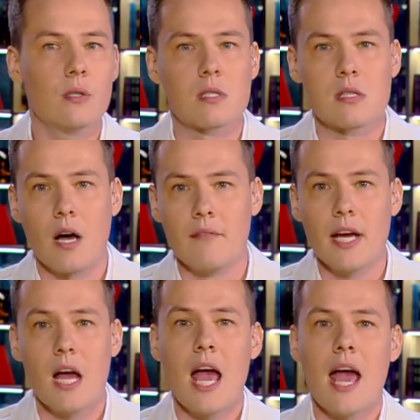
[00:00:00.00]

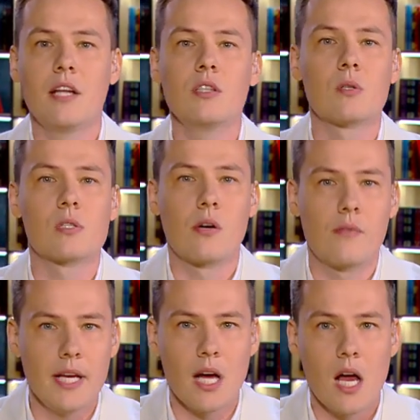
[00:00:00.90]
Yugoslavia, and North
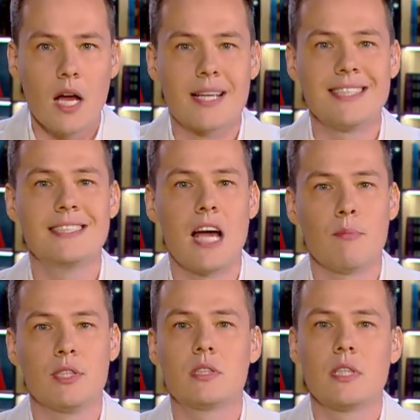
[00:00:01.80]
Korea,
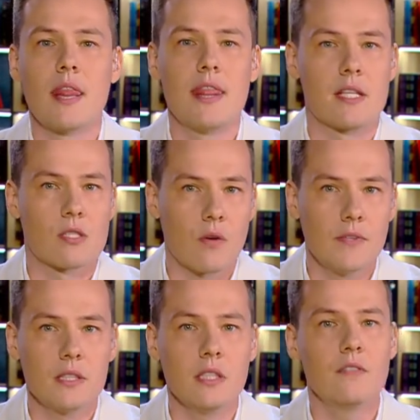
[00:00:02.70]
condemned the
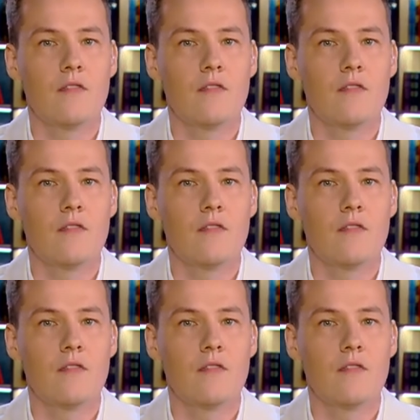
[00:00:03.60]
Soviet